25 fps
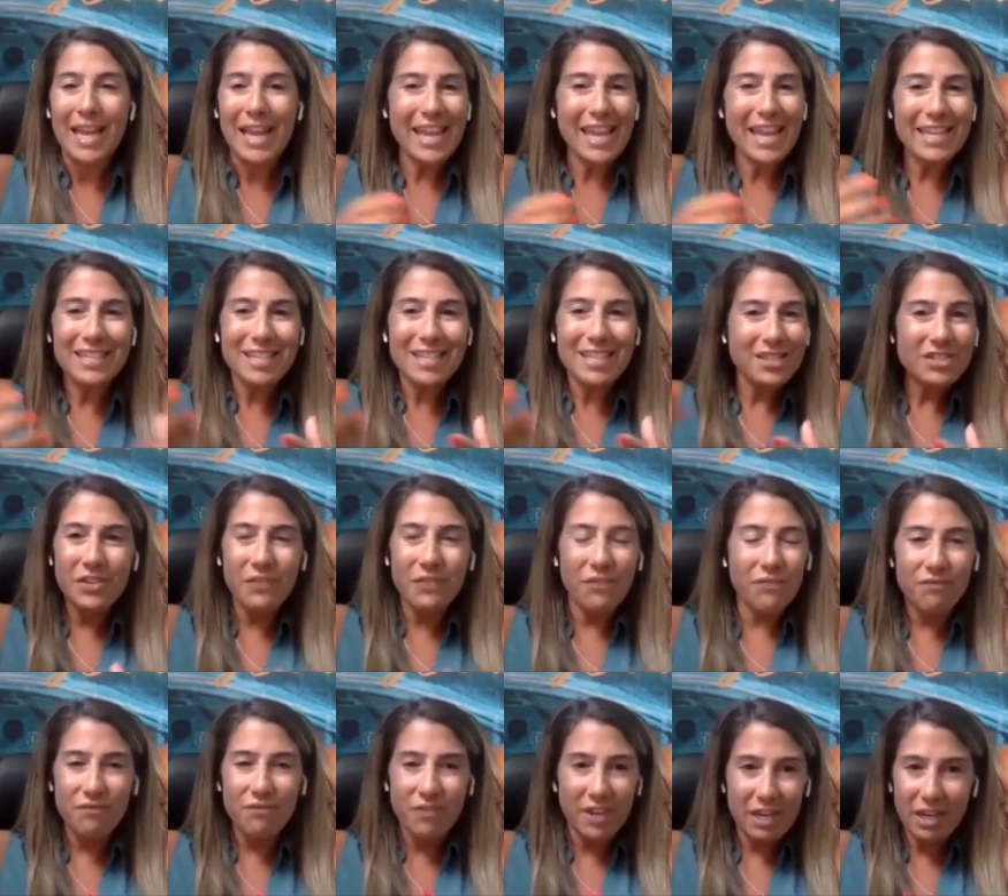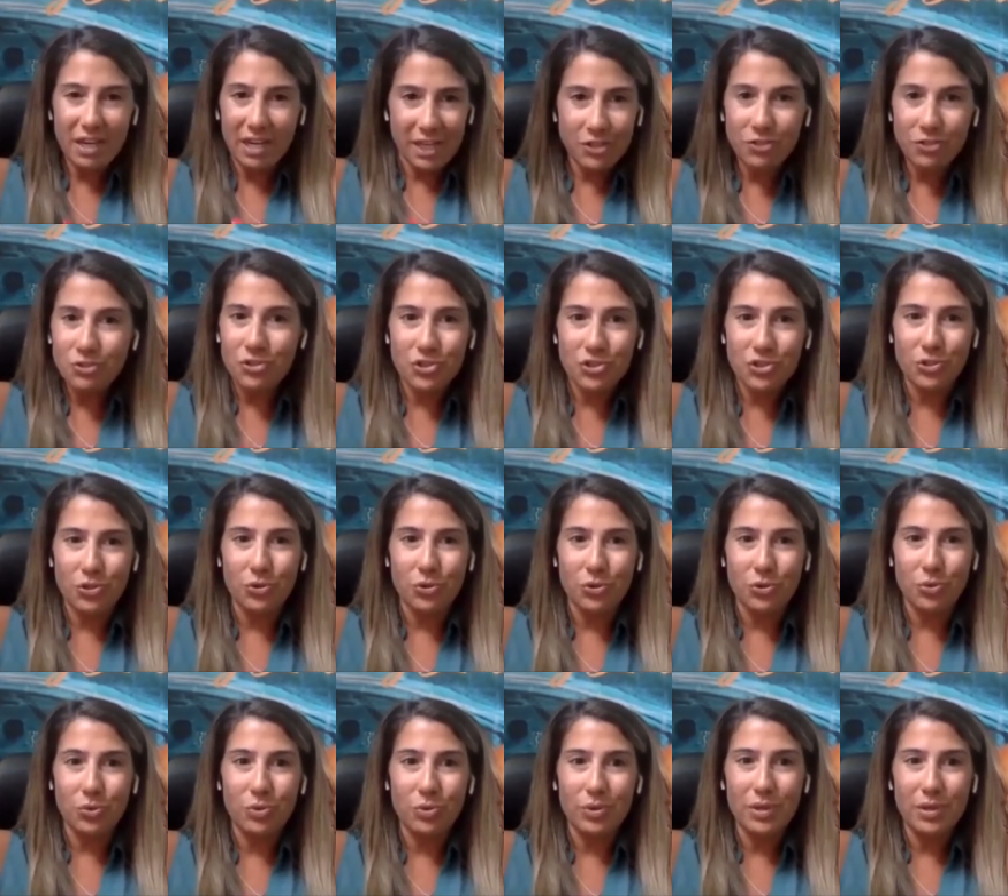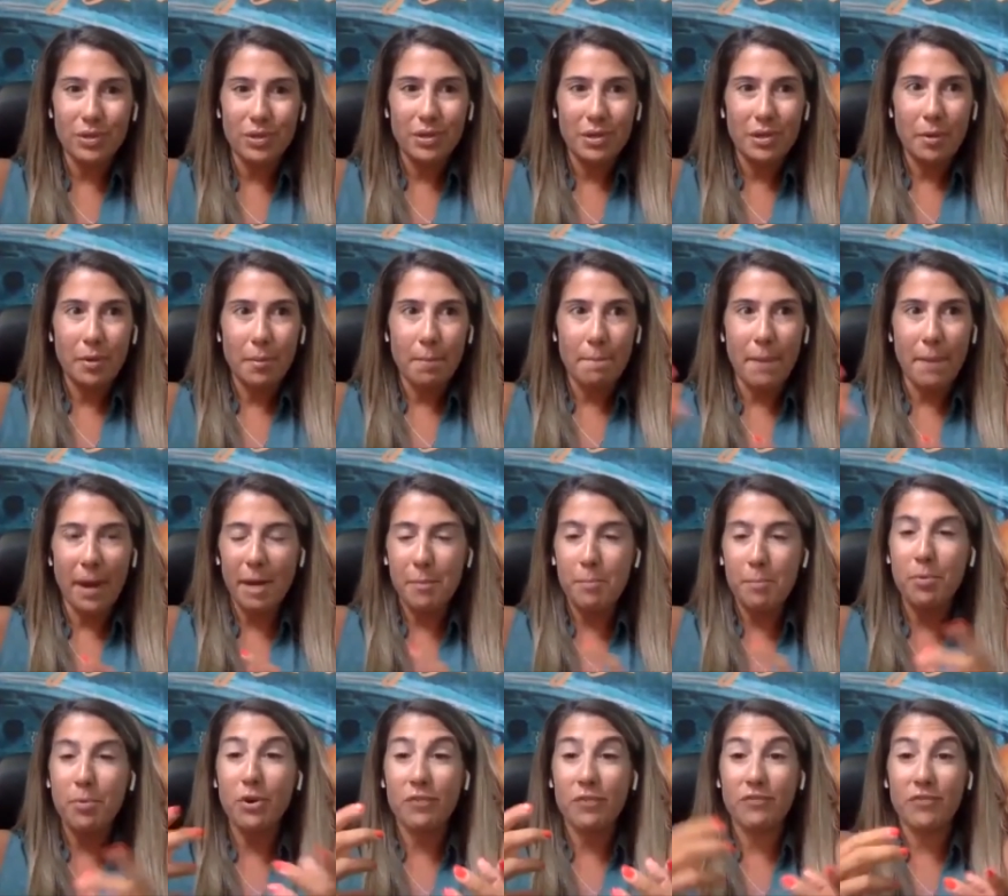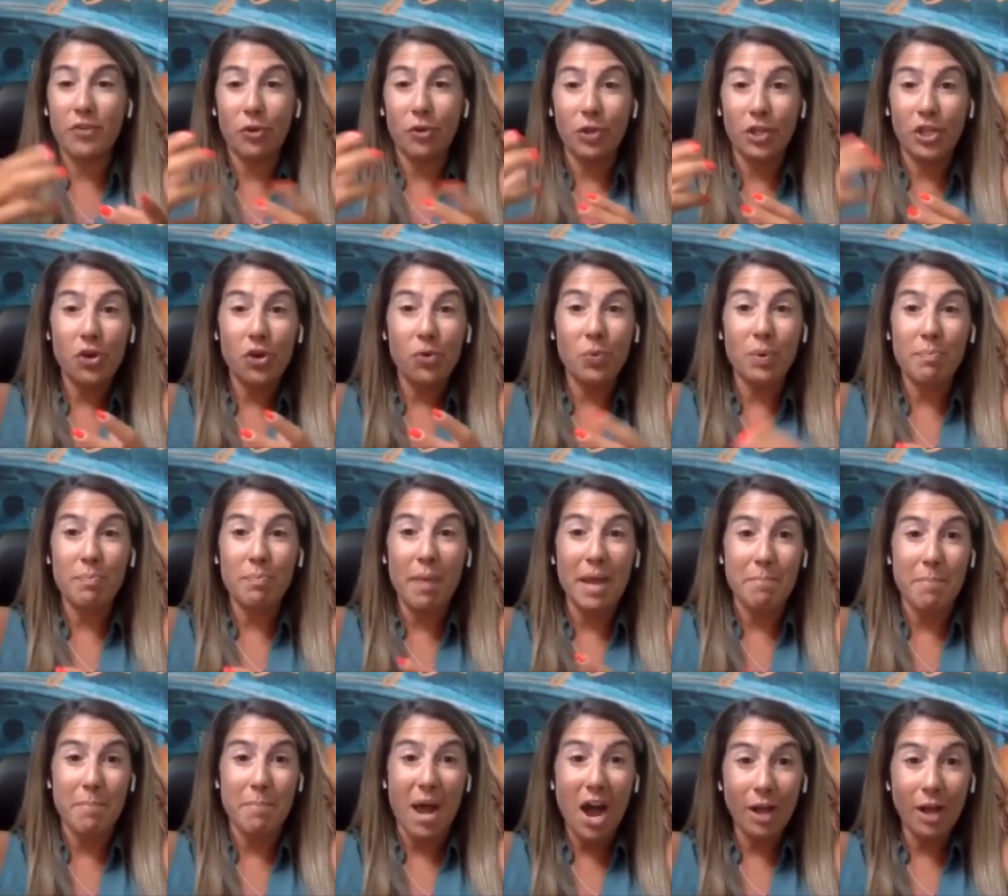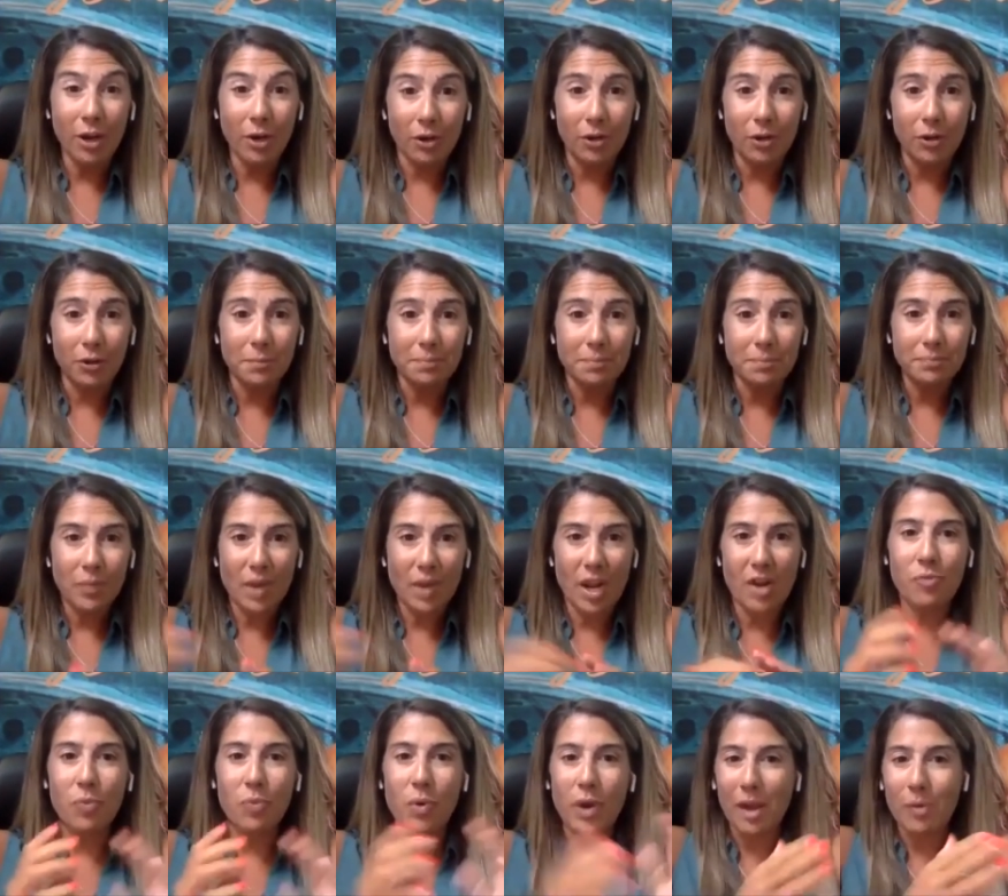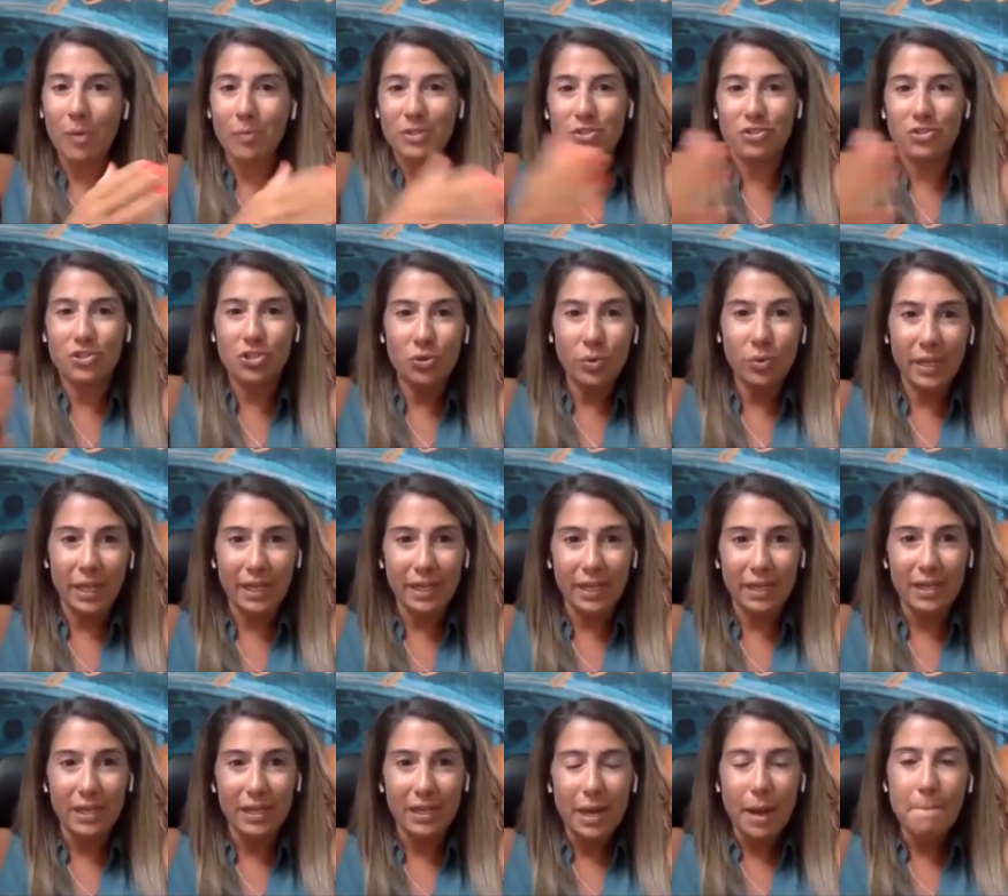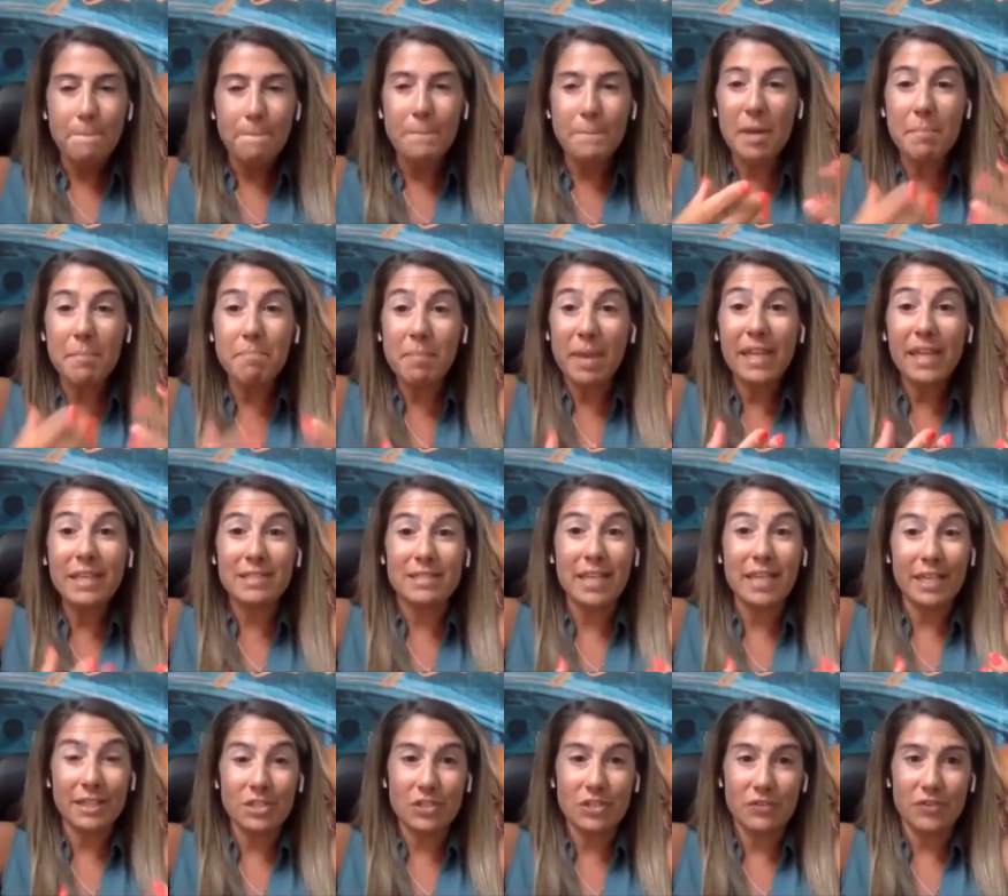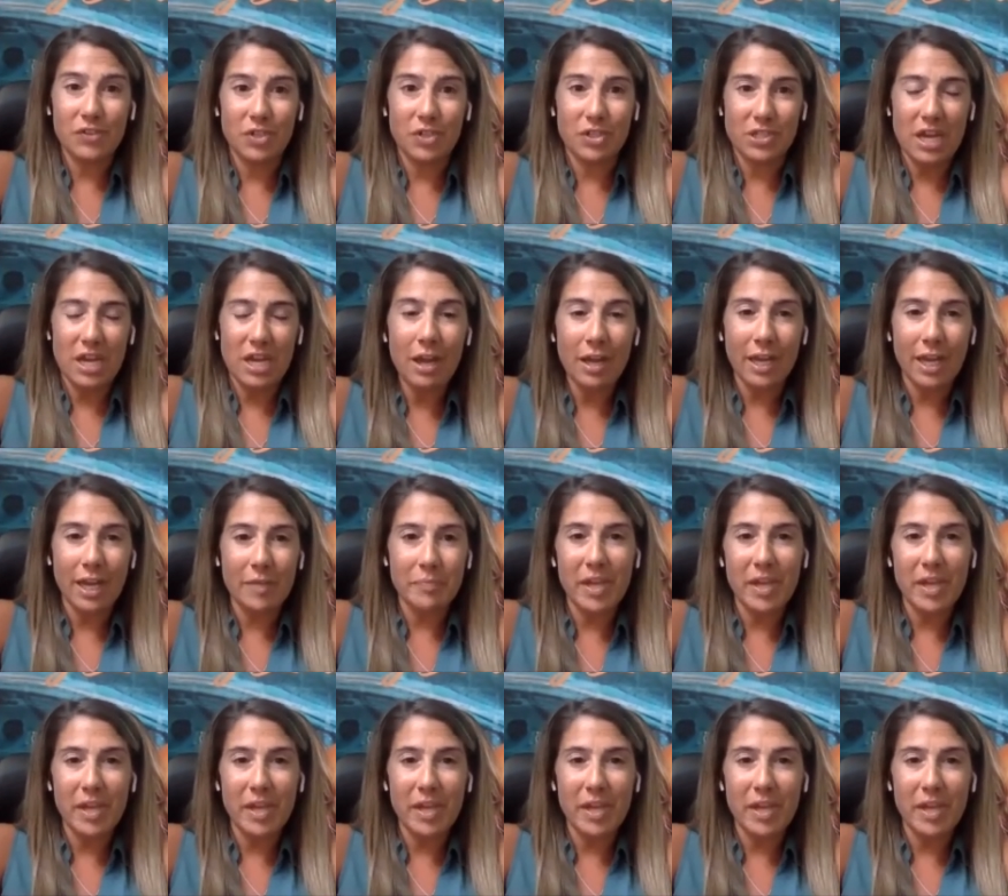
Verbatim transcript: It doesn't fit into my portfolio and my model of what I was doing, but it made sense for the time.